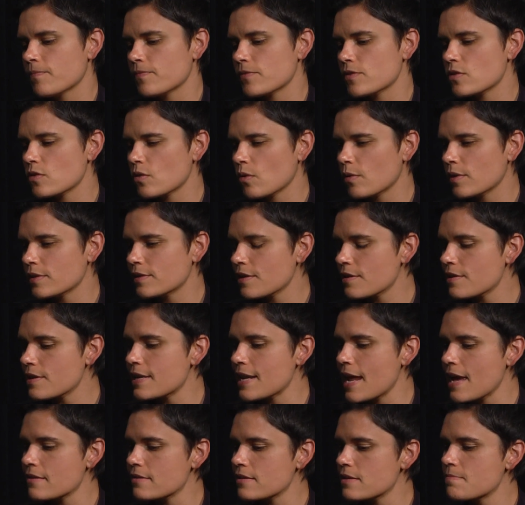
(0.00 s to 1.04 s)
So it
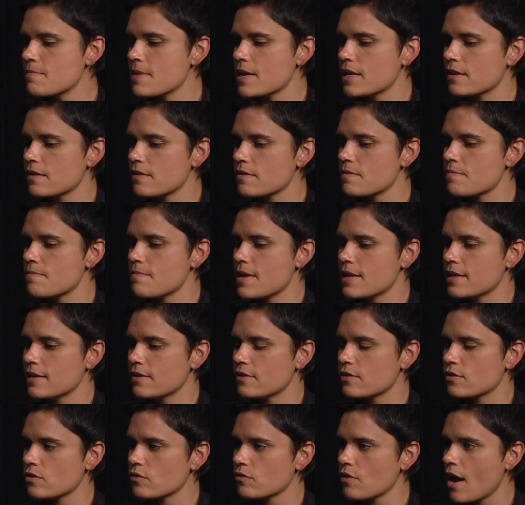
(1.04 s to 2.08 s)
hasn't made as many
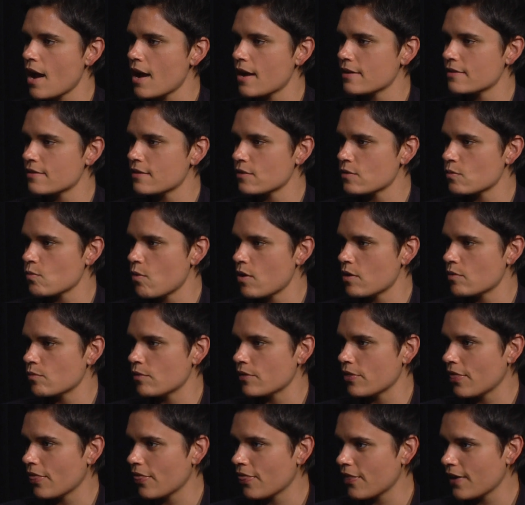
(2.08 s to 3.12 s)
strides as one
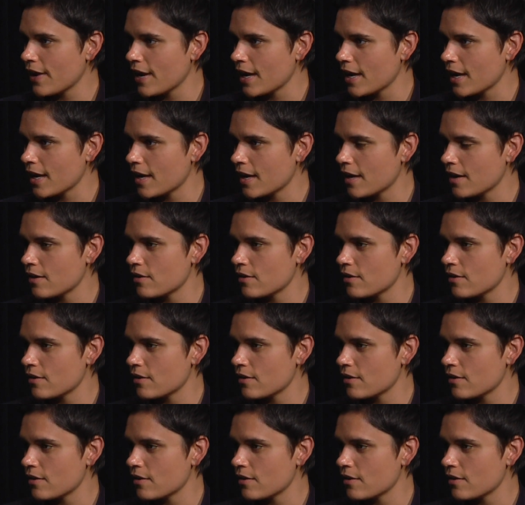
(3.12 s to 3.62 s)
would think,